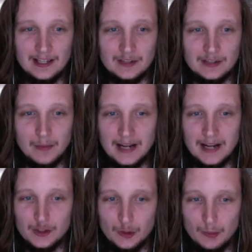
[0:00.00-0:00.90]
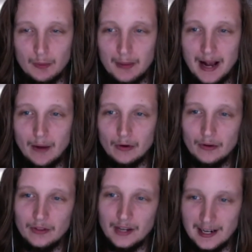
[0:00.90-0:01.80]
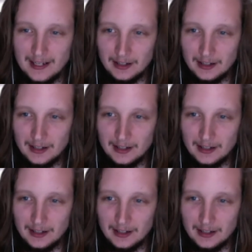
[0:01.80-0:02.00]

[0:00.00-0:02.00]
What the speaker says: Is my superpower that I can